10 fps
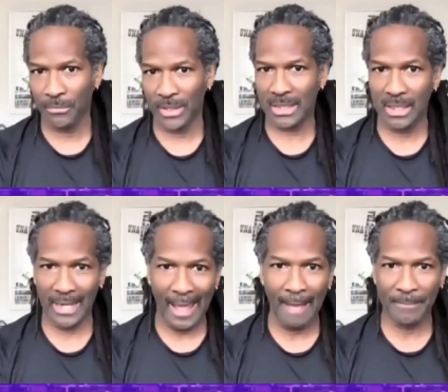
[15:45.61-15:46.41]
what's going to
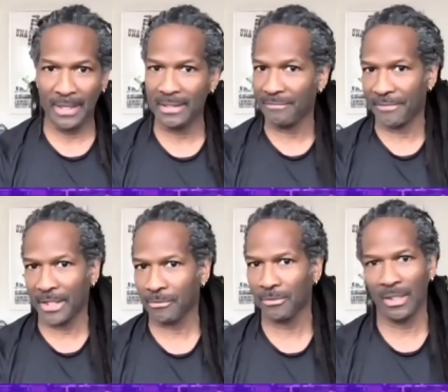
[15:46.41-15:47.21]
happen at the
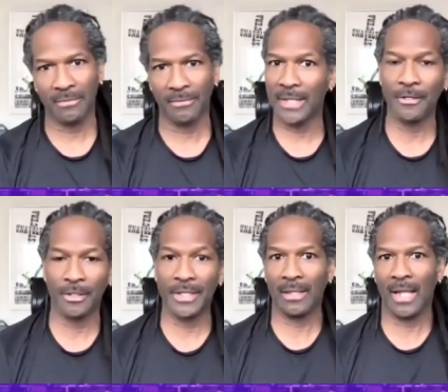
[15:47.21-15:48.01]
federal level i know
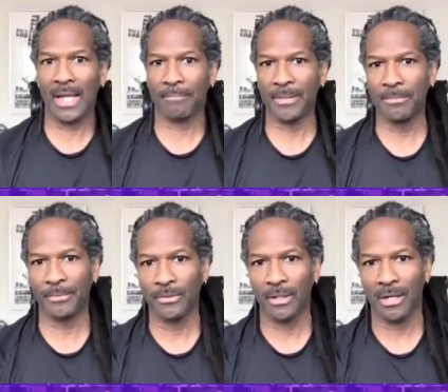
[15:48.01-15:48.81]
a lot of
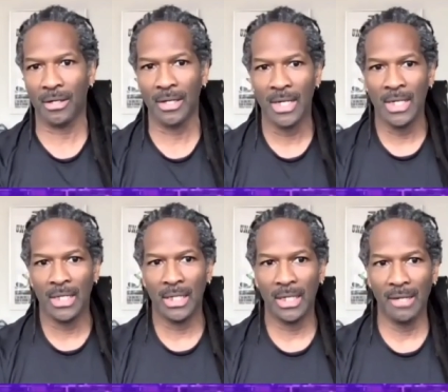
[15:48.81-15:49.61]
people are
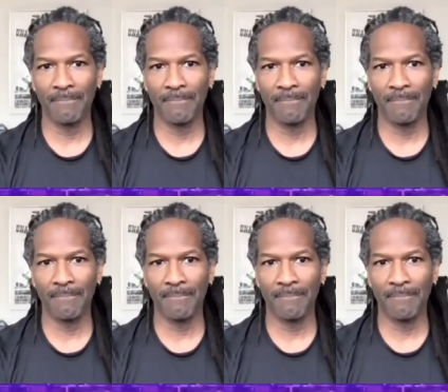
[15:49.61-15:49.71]
uh,